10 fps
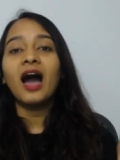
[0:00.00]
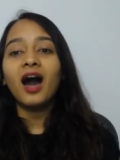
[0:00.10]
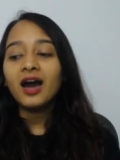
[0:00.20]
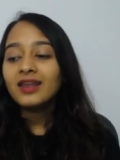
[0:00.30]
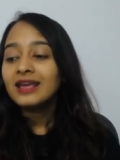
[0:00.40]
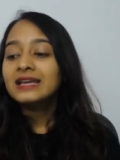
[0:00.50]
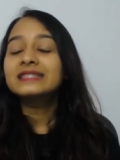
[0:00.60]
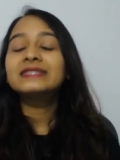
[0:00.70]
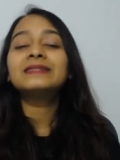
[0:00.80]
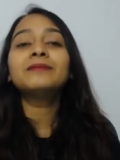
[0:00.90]
are
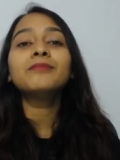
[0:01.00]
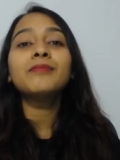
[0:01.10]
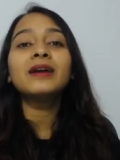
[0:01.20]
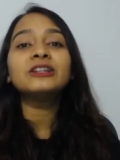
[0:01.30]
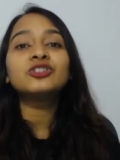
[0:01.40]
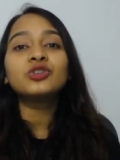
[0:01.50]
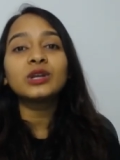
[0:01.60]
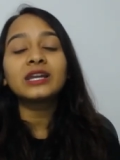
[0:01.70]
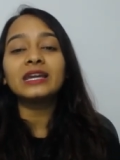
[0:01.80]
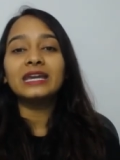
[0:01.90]

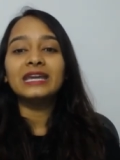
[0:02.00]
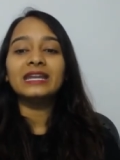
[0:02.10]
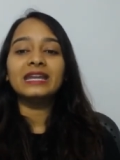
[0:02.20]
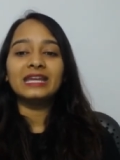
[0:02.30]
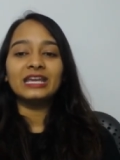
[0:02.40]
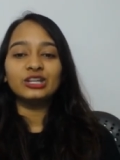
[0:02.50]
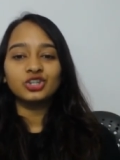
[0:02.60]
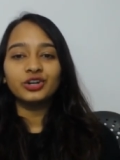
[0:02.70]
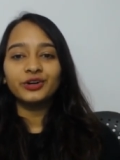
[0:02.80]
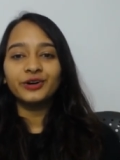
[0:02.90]
symmetric in
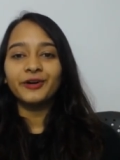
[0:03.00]
nature.